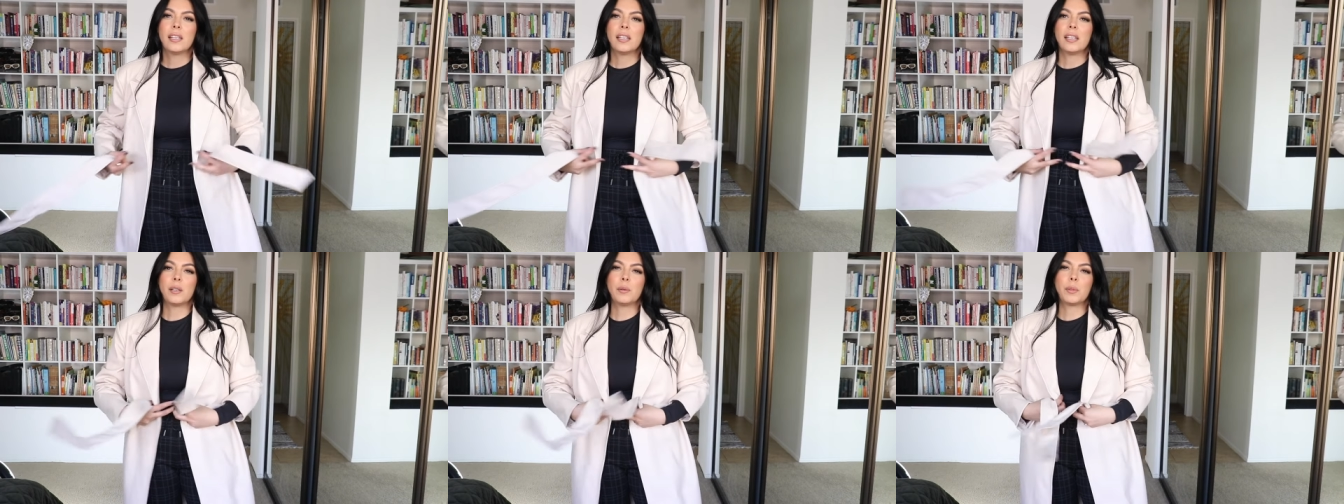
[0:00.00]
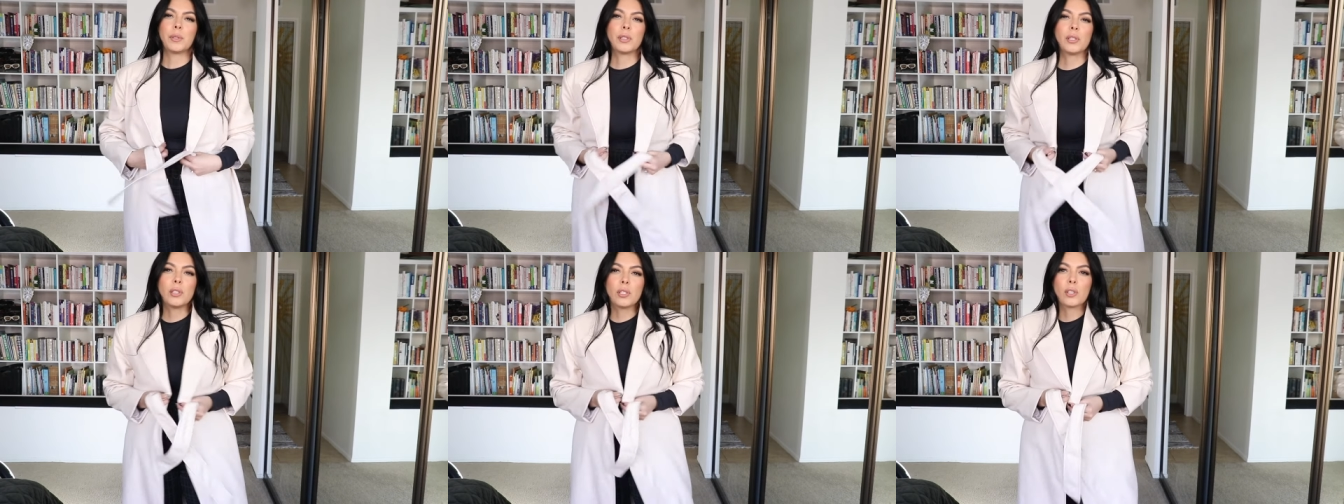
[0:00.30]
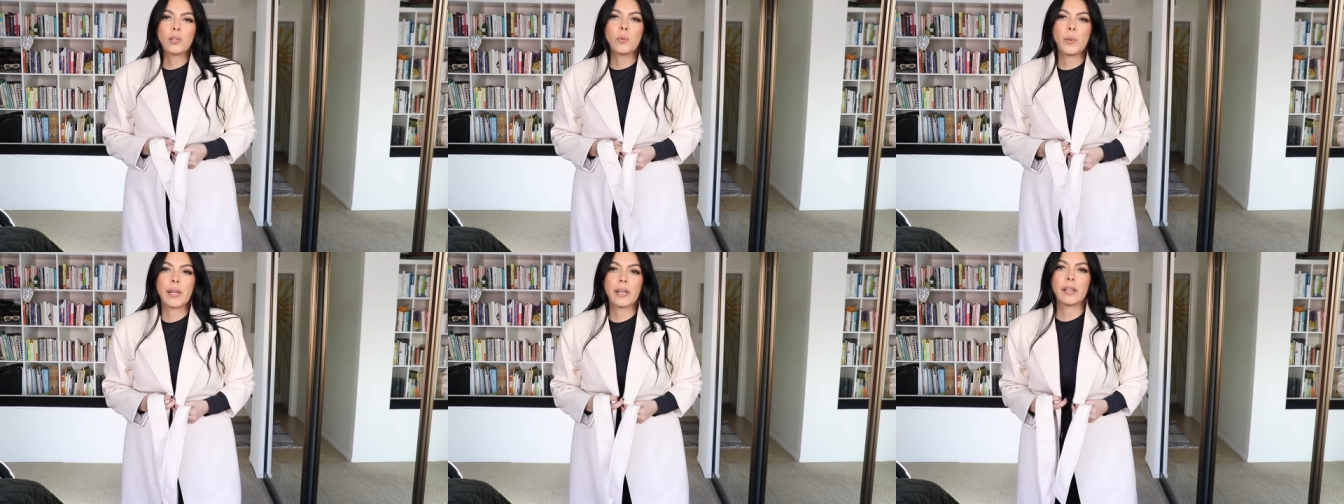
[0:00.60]
It would
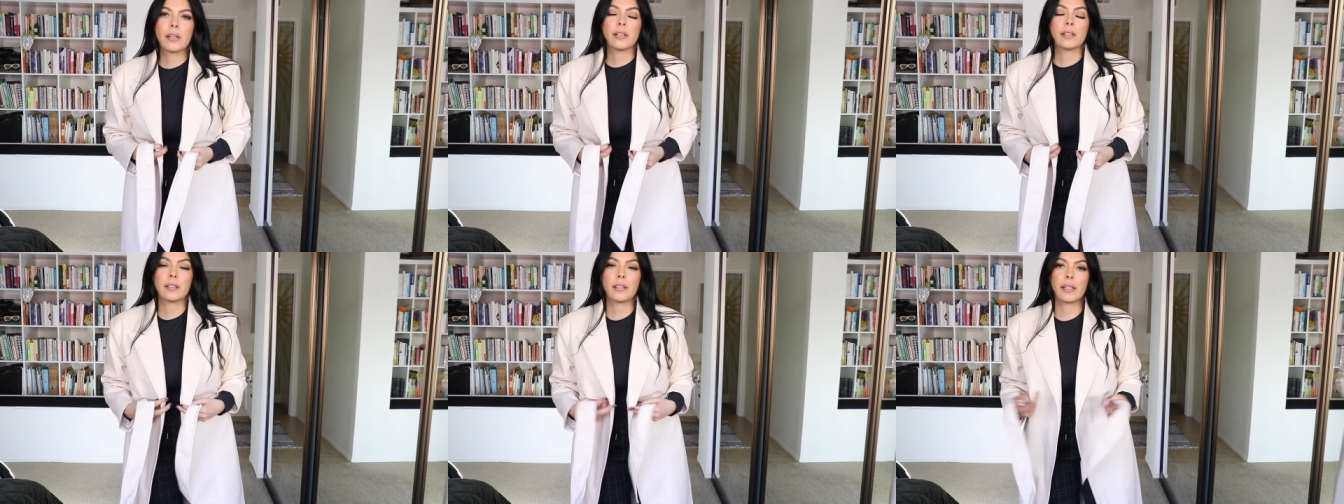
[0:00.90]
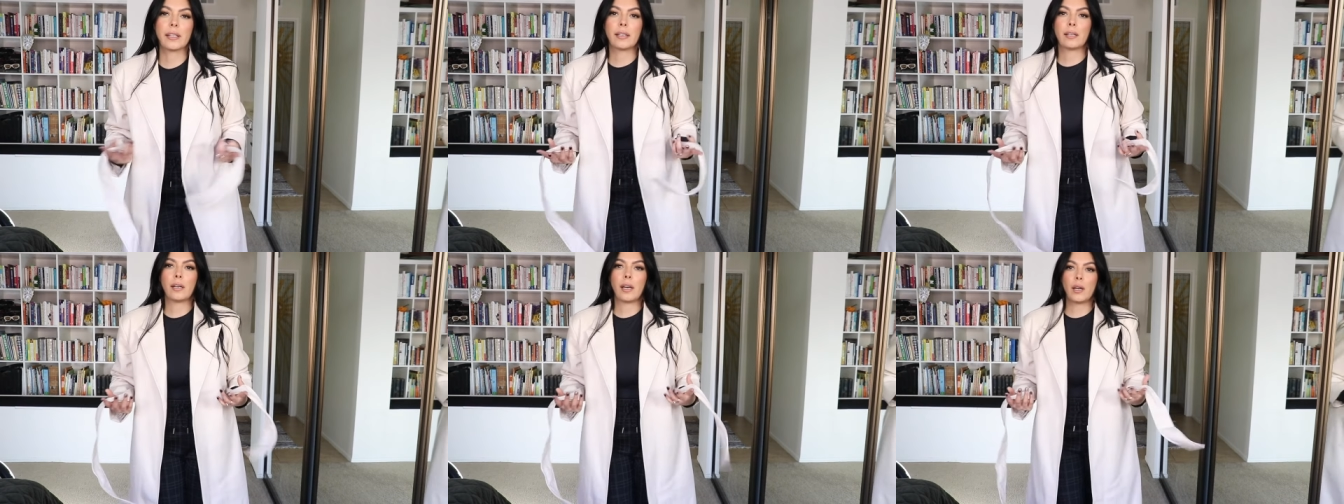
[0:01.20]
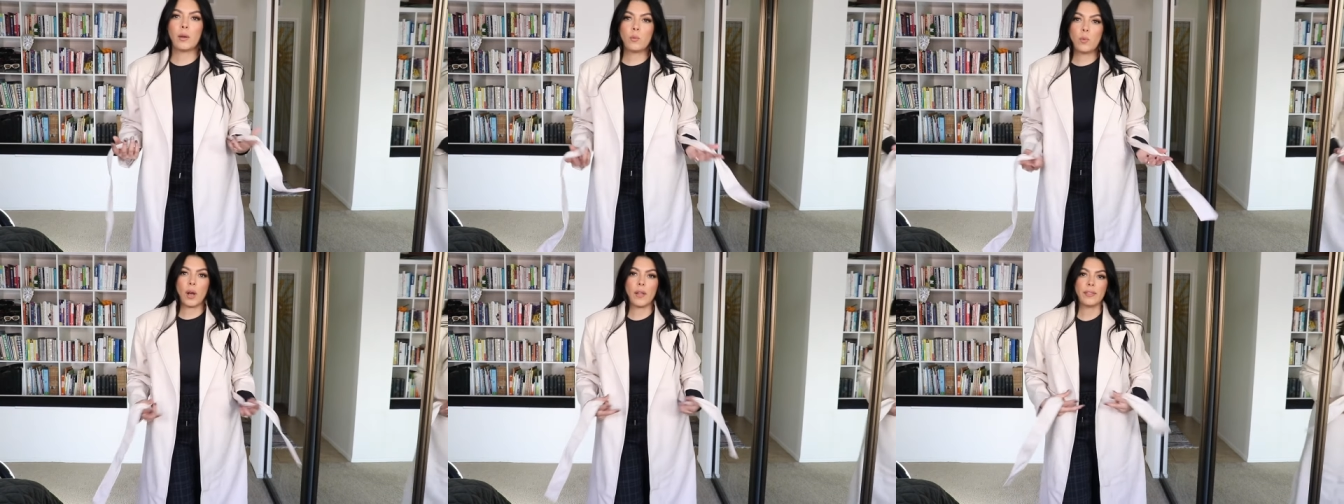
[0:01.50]
look weird. Like,
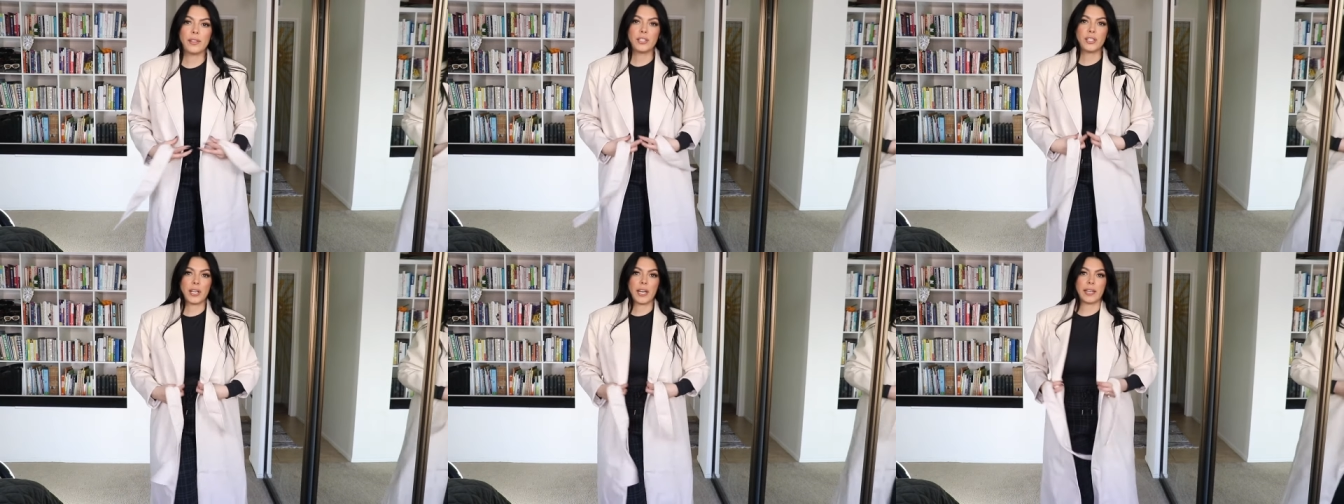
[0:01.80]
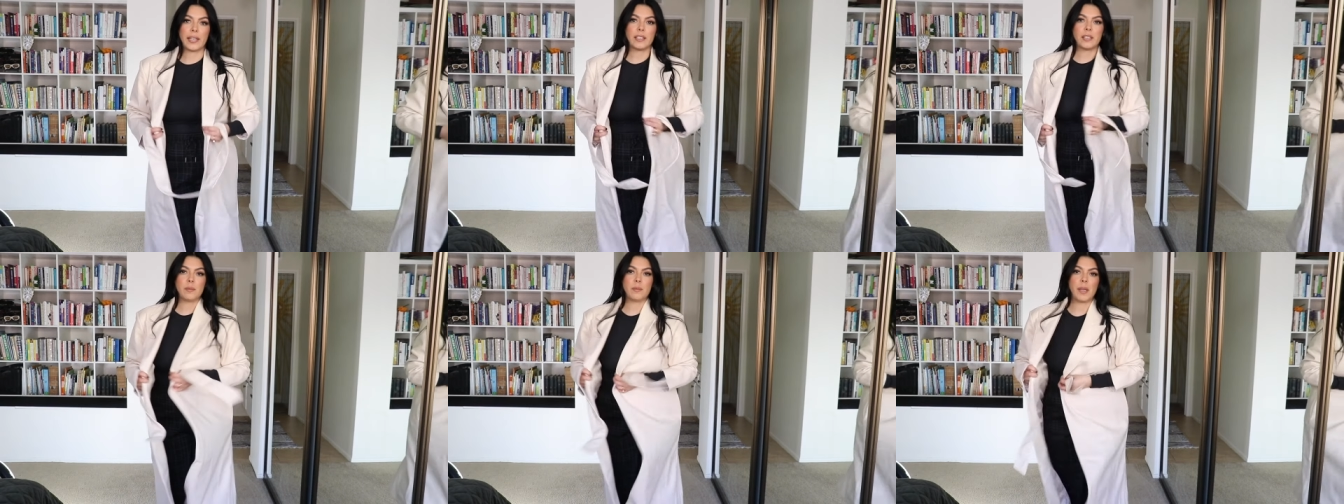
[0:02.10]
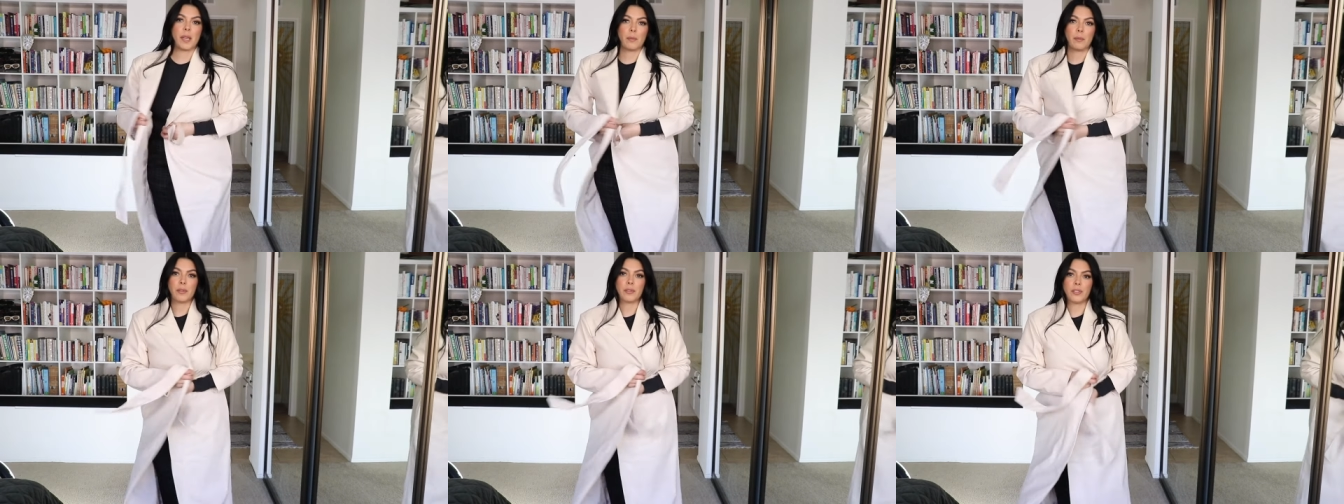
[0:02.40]
I want the jacket to
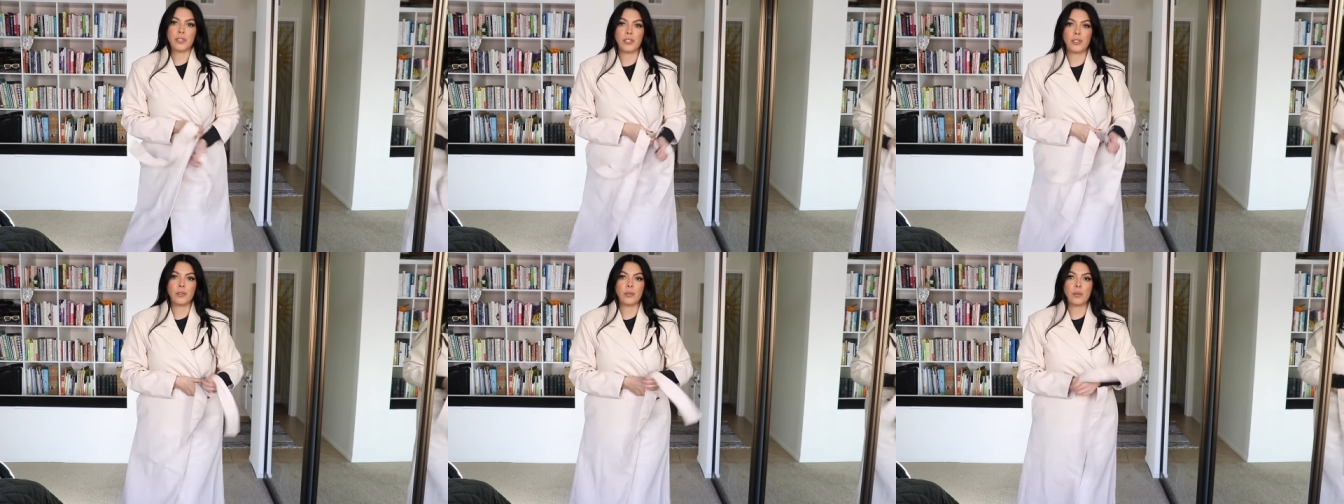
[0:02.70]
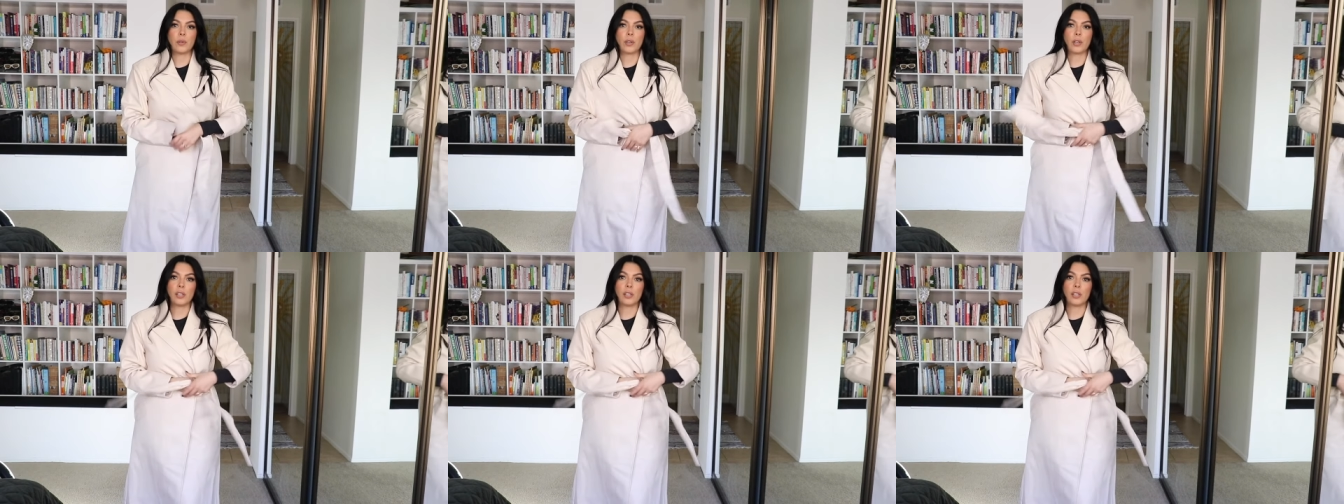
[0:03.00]
be able to